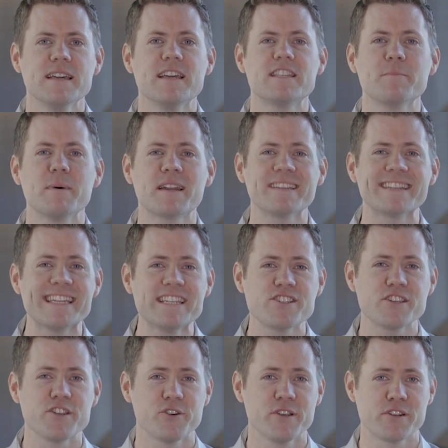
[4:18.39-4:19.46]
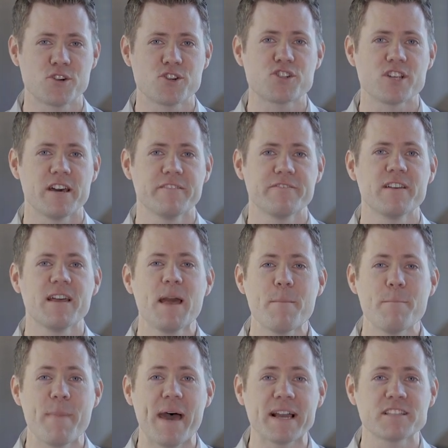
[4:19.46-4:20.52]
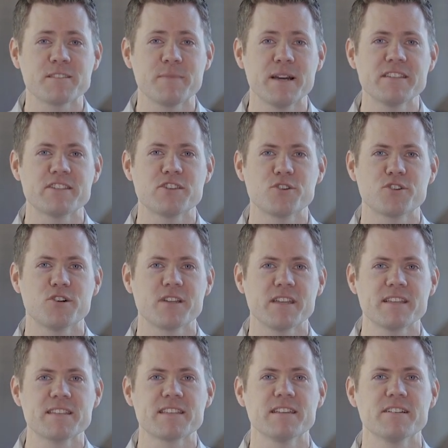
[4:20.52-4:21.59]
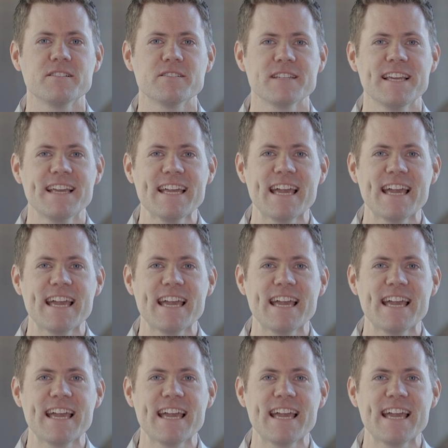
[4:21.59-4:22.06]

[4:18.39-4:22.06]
It's about unleashing your inner chef, maximizing your cooking skills,